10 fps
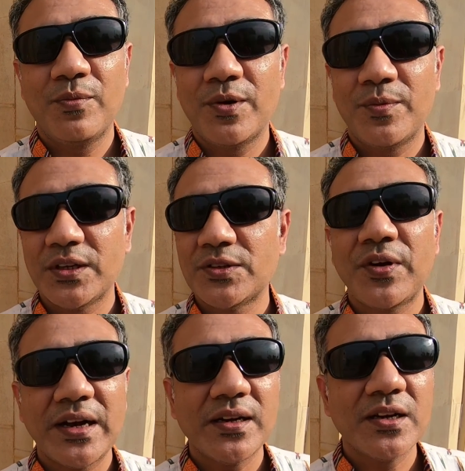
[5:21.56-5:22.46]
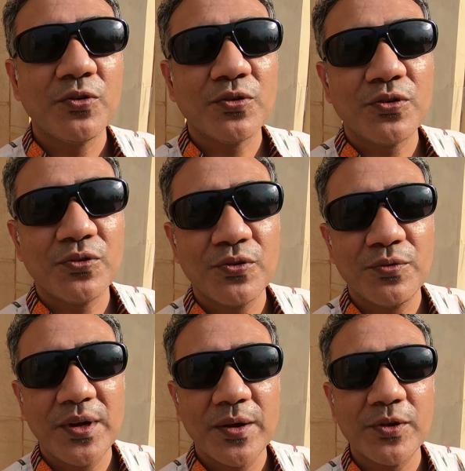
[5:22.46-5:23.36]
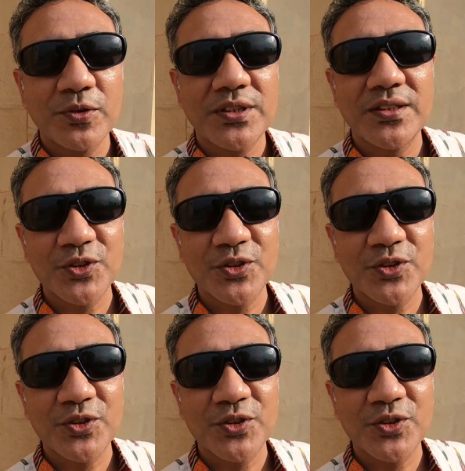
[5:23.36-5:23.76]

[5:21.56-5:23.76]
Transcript: but it's finally good to be able to see the